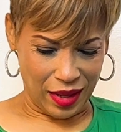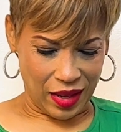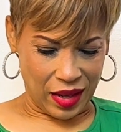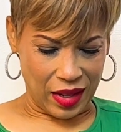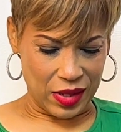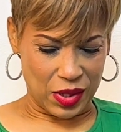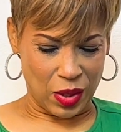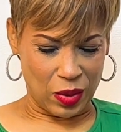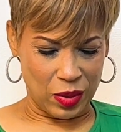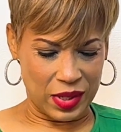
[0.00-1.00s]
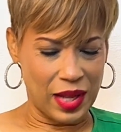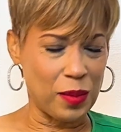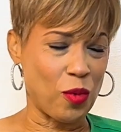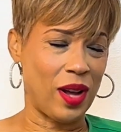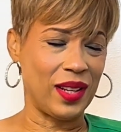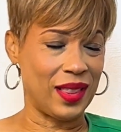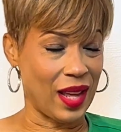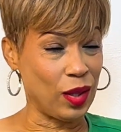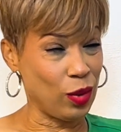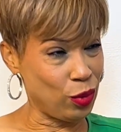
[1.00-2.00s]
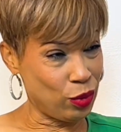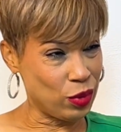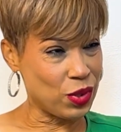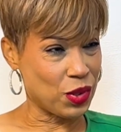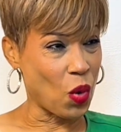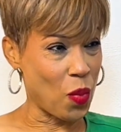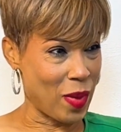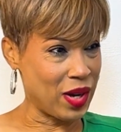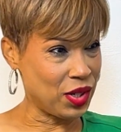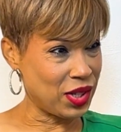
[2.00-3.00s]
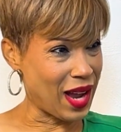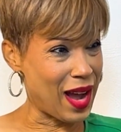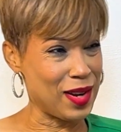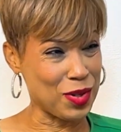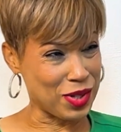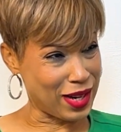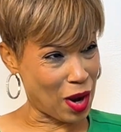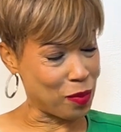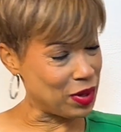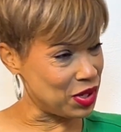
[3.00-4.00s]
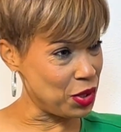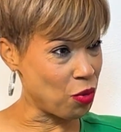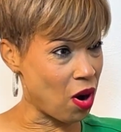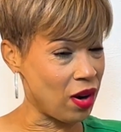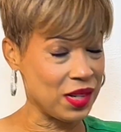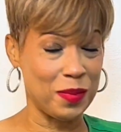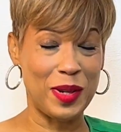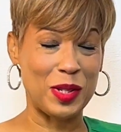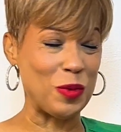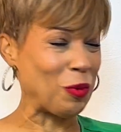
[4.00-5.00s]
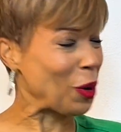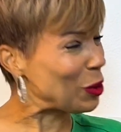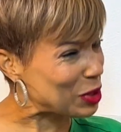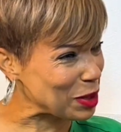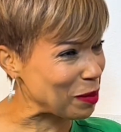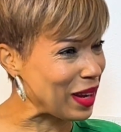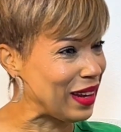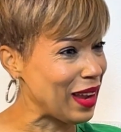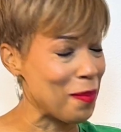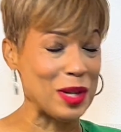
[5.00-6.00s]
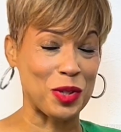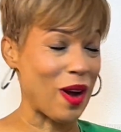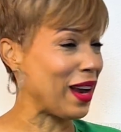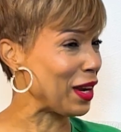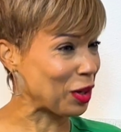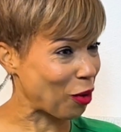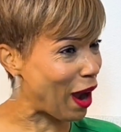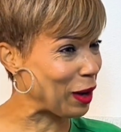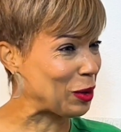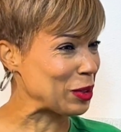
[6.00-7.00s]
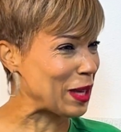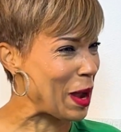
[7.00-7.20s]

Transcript: And so, Talib Kweli, thank you so much. I understand how busy you are. This means the world to me. I've been trying not to cry the whole time.